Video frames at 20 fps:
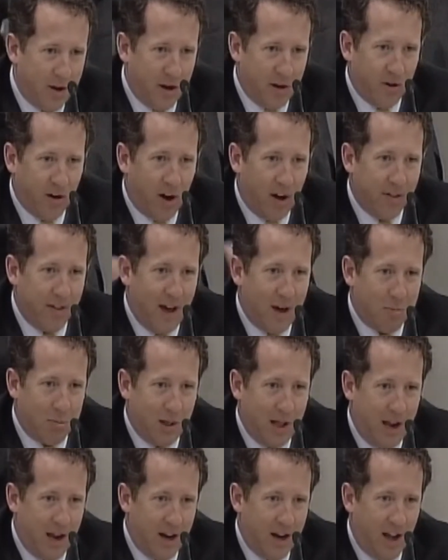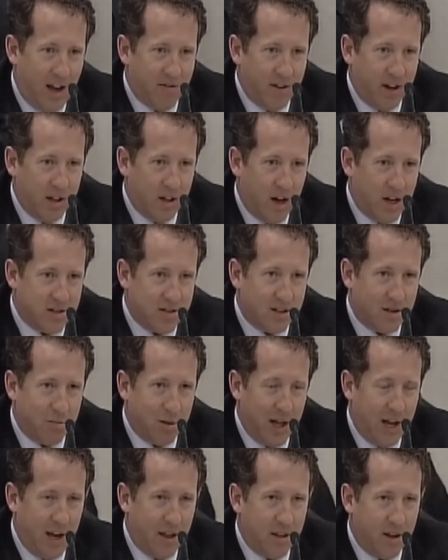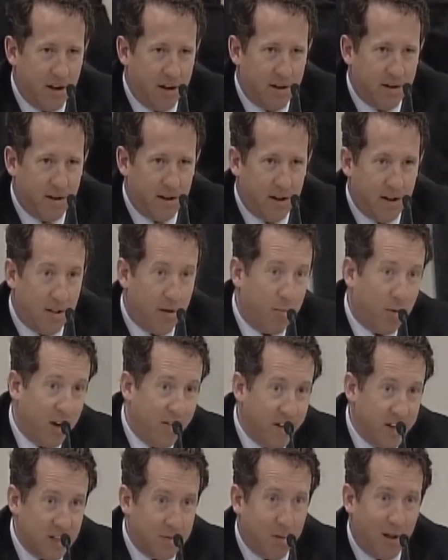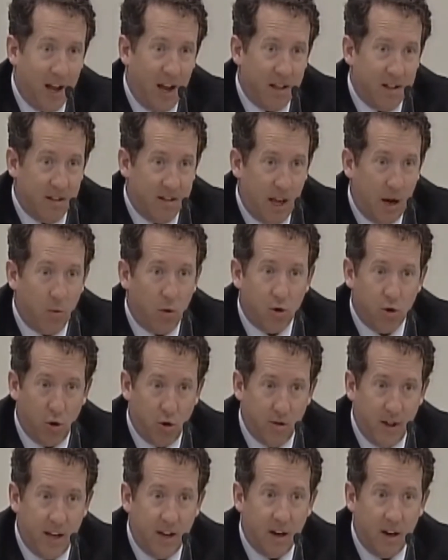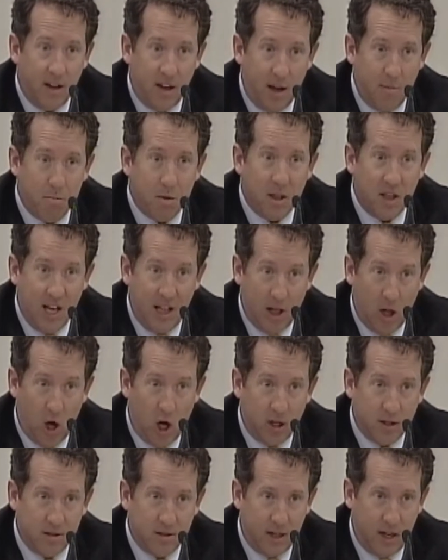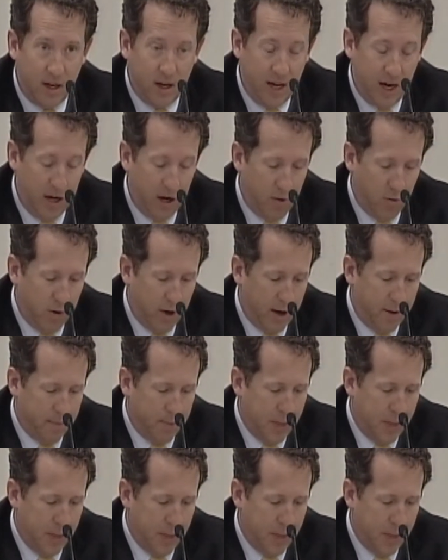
on that plan, having lost the plan that the previous plan that they were told they could keep, but they lost anyway.